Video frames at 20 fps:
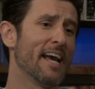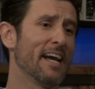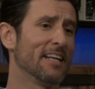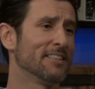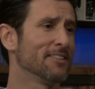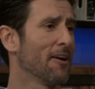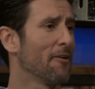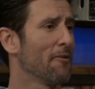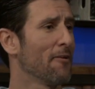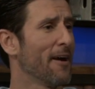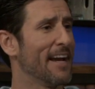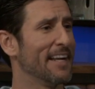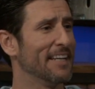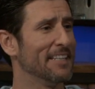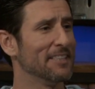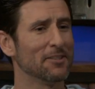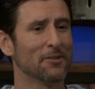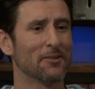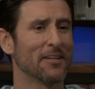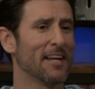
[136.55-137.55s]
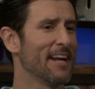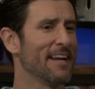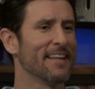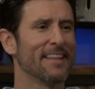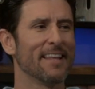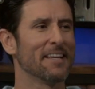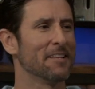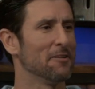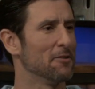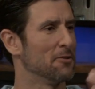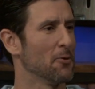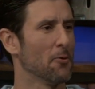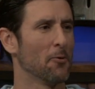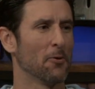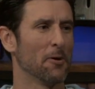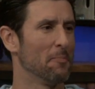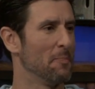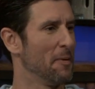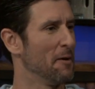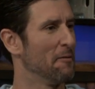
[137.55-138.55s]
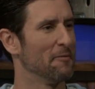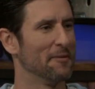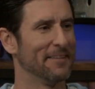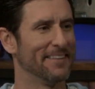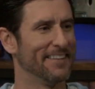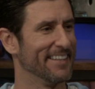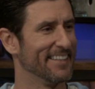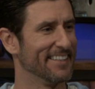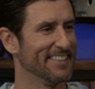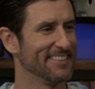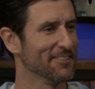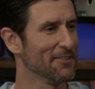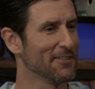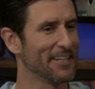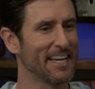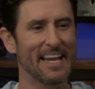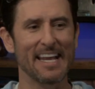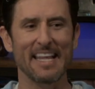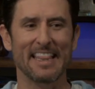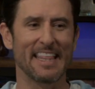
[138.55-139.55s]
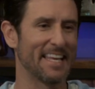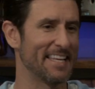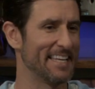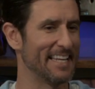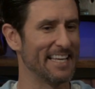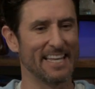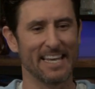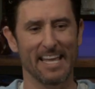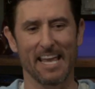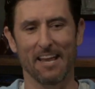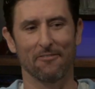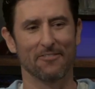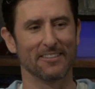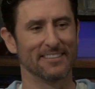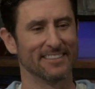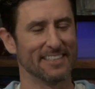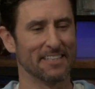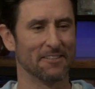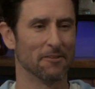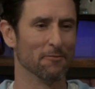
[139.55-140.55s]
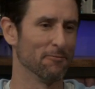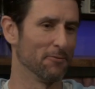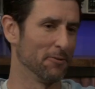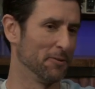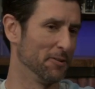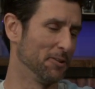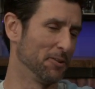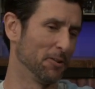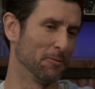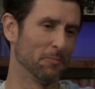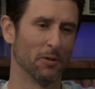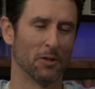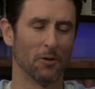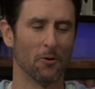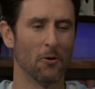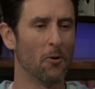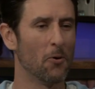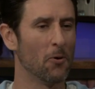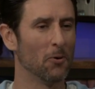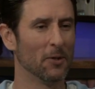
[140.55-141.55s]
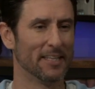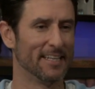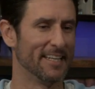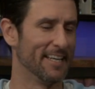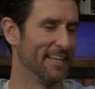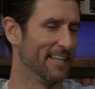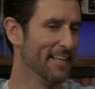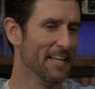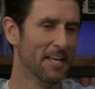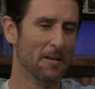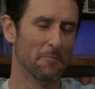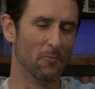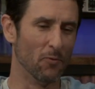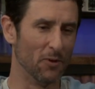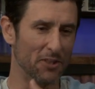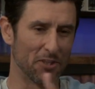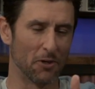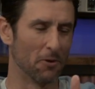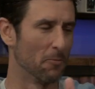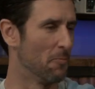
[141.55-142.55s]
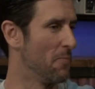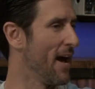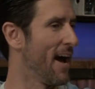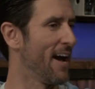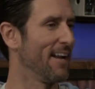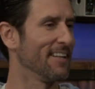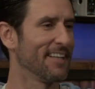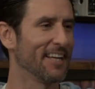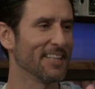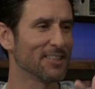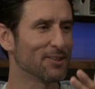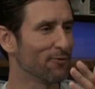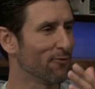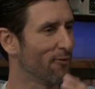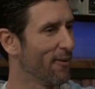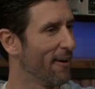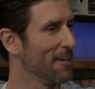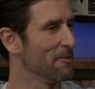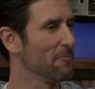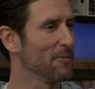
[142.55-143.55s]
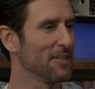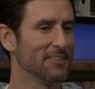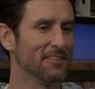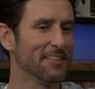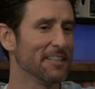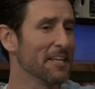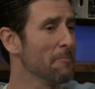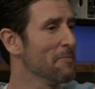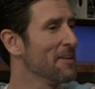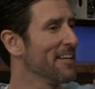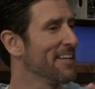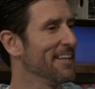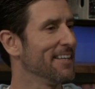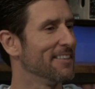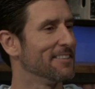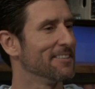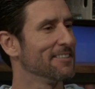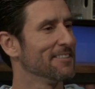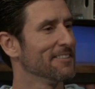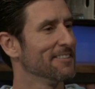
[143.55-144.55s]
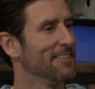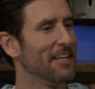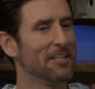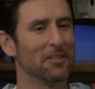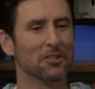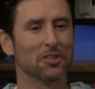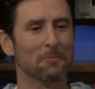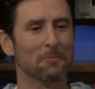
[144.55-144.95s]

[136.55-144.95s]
yeah, it's all right. It's That's okay right. that you tore up everything. It's okay that you hit every single furniture, put a hole in it with your bat. That's fine because you gave me a kiss That's and right. you're